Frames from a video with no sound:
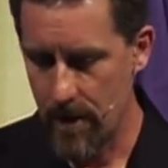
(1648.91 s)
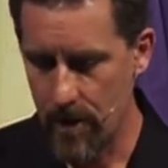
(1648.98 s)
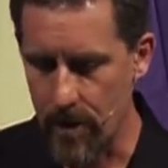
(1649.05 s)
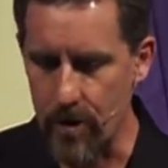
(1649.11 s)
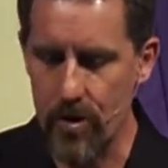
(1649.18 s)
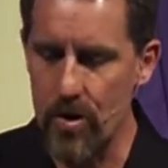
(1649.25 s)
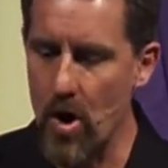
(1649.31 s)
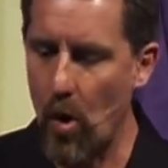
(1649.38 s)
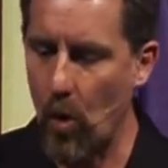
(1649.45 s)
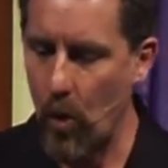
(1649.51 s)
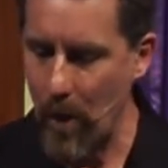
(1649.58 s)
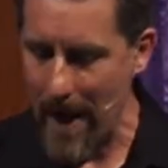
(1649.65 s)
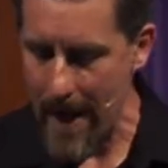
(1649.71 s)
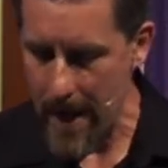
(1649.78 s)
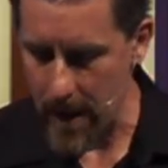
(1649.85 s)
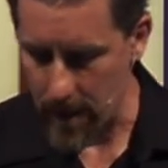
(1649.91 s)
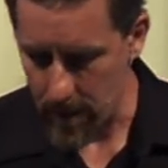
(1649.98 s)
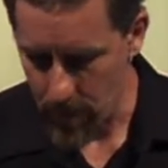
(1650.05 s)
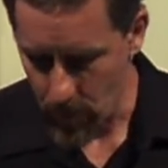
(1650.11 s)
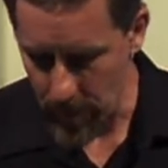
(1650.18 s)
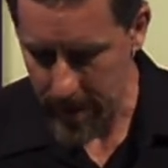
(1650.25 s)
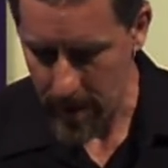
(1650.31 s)
There's no
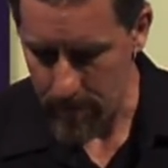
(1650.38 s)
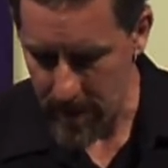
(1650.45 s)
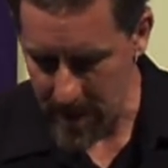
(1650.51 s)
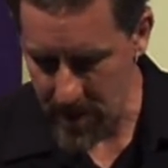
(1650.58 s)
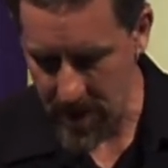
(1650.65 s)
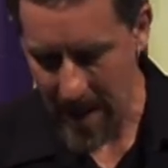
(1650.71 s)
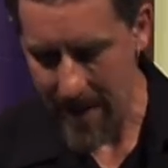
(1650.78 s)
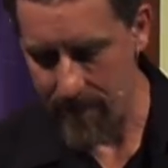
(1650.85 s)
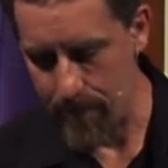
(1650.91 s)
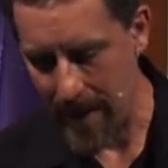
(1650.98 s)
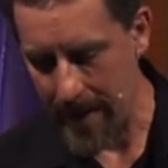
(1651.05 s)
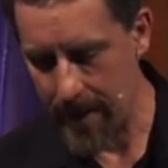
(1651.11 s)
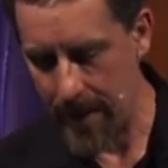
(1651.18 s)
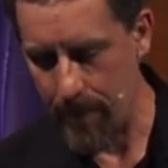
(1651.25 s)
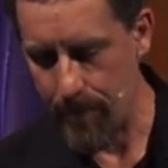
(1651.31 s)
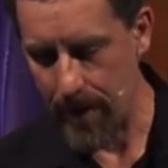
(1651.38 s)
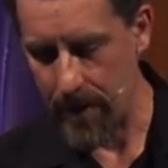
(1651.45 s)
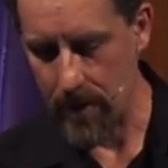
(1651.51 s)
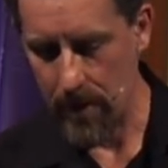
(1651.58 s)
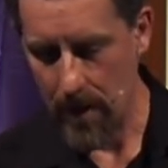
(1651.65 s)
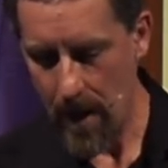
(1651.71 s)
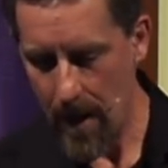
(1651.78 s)
way we can be saved by keeping
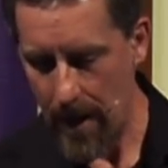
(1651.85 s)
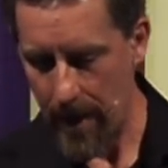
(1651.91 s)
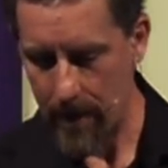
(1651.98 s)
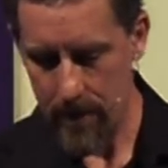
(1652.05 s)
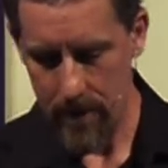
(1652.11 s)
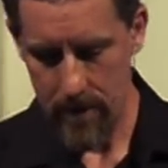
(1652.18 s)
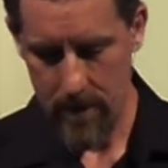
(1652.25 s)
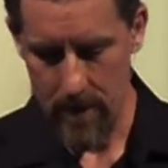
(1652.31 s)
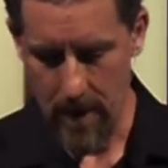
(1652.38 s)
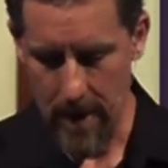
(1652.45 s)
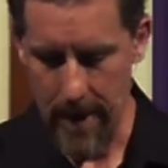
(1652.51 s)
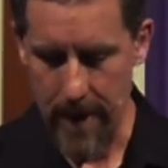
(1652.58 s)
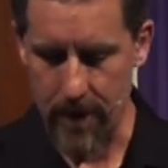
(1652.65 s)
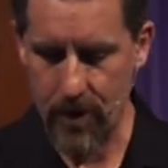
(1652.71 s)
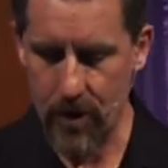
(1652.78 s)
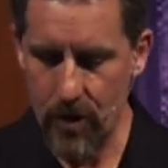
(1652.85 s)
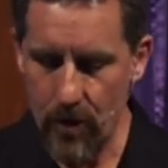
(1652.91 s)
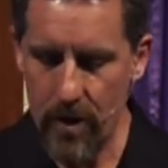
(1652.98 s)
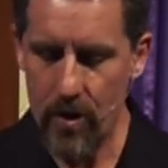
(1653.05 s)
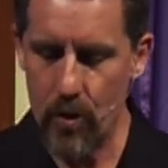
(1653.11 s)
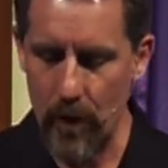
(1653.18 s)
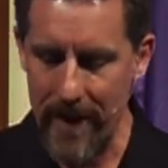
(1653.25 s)
the law. As
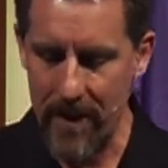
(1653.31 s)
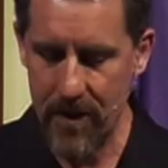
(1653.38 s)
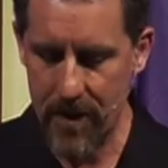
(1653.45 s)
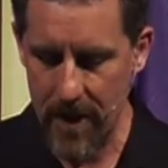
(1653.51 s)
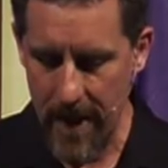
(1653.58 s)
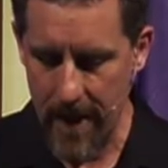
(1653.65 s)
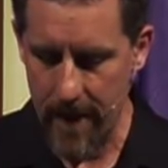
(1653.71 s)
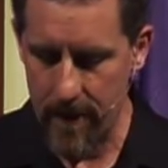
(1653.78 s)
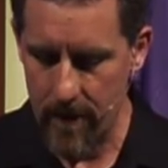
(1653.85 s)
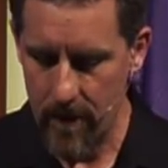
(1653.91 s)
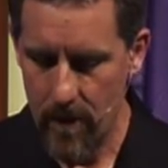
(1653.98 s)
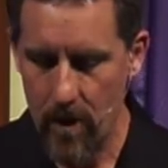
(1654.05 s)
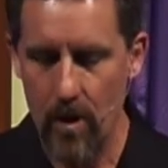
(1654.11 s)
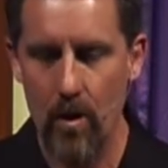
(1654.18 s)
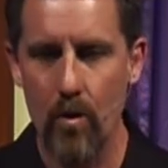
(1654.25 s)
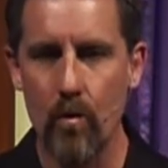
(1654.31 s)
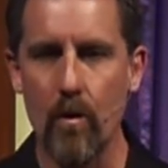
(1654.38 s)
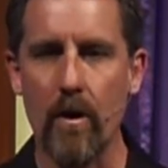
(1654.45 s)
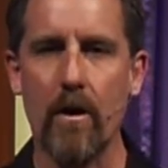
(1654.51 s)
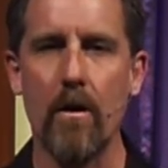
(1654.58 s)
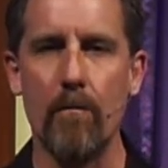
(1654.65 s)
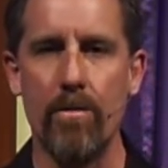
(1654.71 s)
soon as we sin,
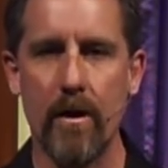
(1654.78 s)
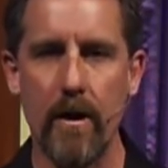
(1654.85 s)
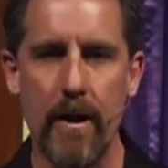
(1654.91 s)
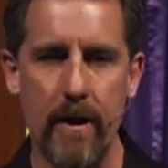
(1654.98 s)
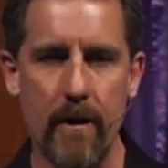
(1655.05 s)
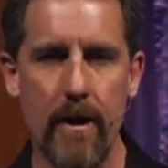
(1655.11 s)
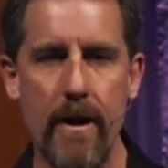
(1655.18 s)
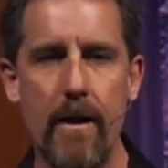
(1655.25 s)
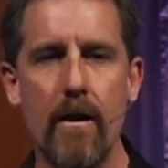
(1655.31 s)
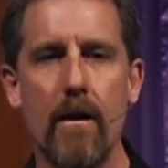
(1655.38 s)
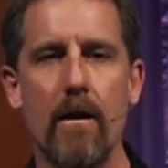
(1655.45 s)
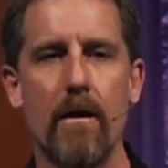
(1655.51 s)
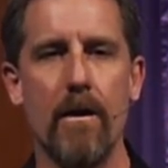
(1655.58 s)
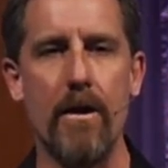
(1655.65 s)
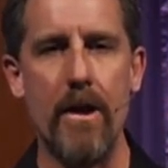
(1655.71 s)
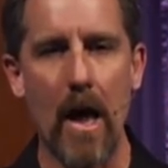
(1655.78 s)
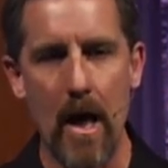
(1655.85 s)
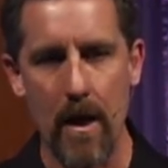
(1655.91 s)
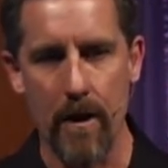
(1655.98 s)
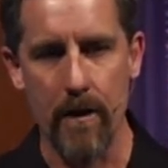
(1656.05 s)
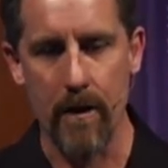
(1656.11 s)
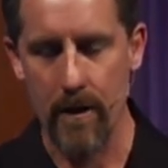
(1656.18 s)
we're completely
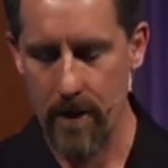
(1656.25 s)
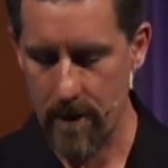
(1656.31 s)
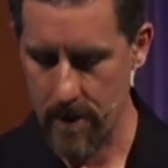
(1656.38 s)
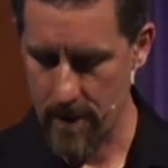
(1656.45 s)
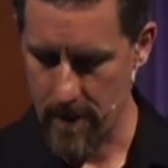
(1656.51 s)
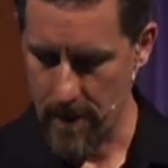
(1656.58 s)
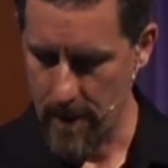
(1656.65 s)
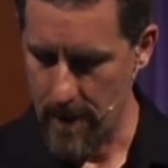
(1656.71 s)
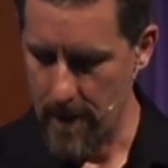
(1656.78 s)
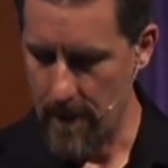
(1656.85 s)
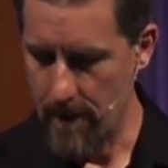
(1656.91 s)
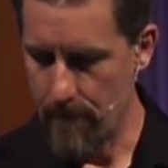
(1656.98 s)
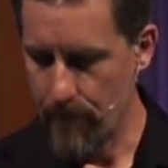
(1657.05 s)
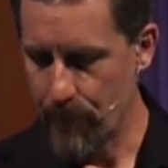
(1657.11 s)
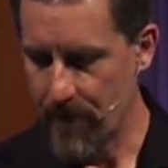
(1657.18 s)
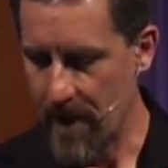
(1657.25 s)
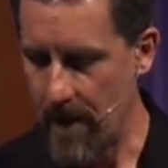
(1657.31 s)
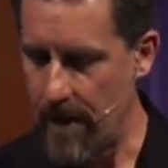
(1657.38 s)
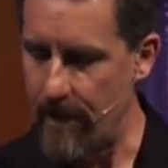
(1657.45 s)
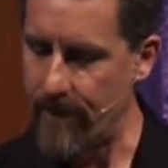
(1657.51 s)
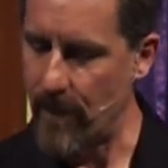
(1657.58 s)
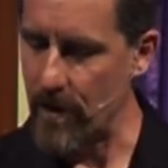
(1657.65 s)
done.
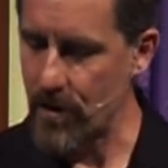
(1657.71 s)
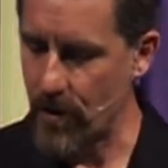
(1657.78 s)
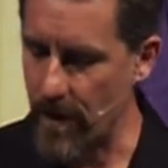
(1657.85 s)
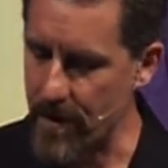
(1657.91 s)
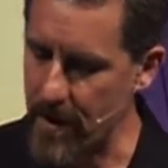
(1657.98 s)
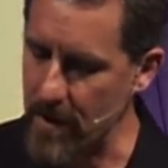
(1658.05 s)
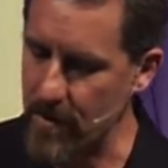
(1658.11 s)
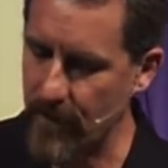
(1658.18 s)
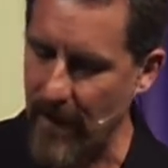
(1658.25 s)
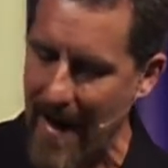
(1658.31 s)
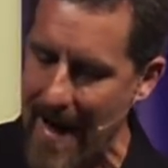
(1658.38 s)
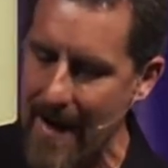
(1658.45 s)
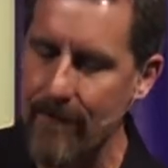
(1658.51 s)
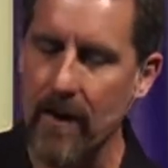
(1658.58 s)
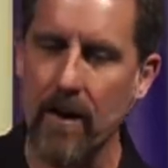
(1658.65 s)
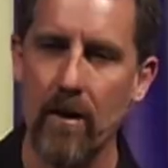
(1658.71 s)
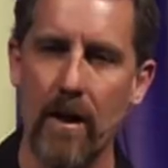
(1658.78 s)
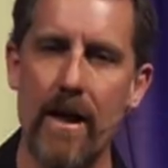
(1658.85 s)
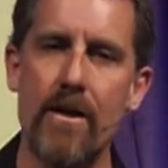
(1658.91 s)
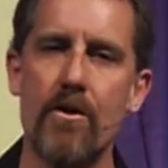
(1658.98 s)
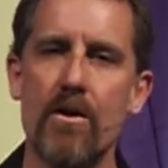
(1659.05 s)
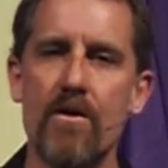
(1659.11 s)
In 1 Corinthians 5 and
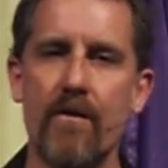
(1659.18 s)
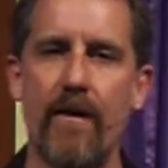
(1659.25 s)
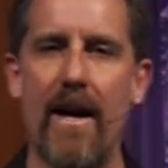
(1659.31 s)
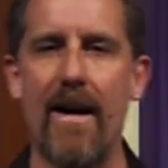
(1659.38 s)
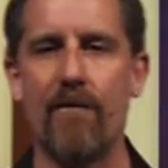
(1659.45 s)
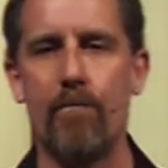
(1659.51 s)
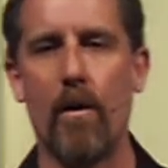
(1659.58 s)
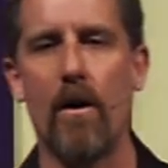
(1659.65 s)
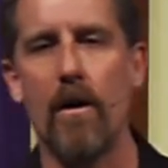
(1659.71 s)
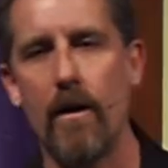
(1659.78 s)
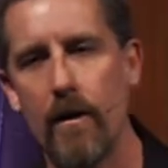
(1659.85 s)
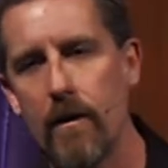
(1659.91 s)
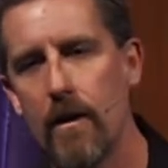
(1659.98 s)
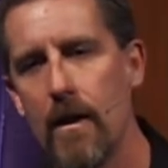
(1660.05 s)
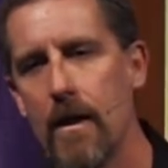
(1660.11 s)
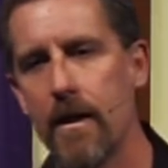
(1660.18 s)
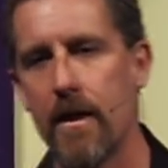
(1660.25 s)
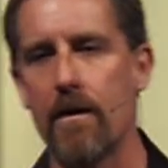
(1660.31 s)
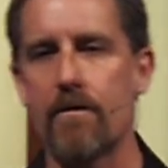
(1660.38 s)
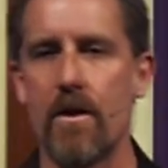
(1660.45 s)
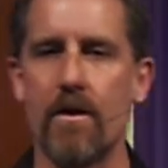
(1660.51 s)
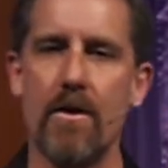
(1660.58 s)
Galatians 5, Paul
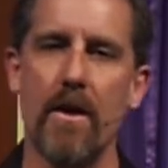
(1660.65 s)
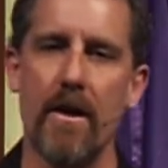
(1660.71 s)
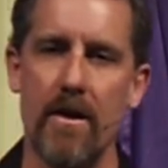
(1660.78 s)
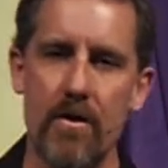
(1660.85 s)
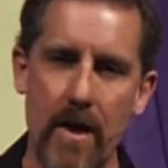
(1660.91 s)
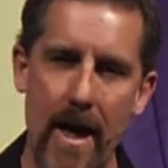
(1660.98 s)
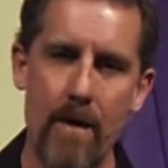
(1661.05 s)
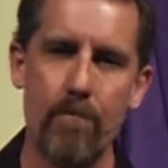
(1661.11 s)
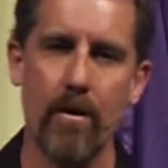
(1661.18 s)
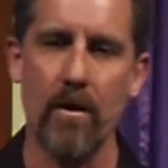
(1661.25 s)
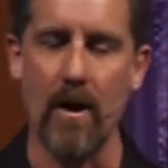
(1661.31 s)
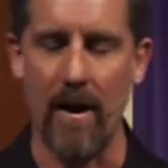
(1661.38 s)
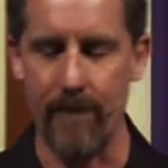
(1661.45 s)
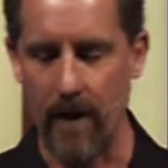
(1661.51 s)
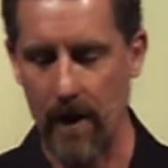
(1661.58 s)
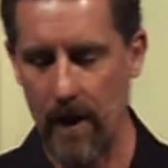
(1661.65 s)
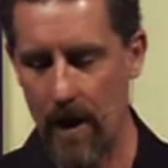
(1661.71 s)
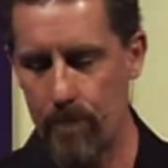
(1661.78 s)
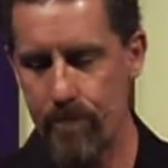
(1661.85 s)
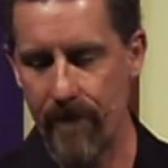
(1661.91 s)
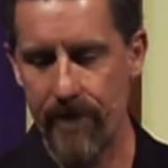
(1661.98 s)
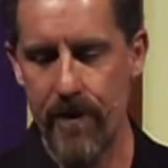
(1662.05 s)
gives us an example of a
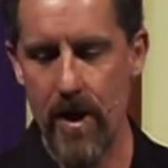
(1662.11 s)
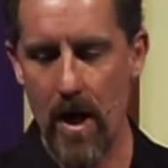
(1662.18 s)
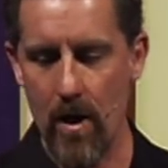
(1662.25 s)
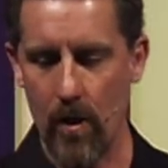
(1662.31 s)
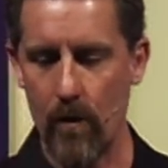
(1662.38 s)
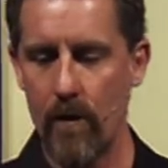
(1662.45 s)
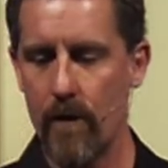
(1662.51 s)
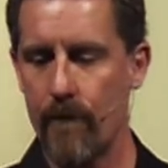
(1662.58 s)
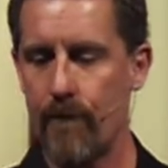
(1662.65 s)
lump of dough.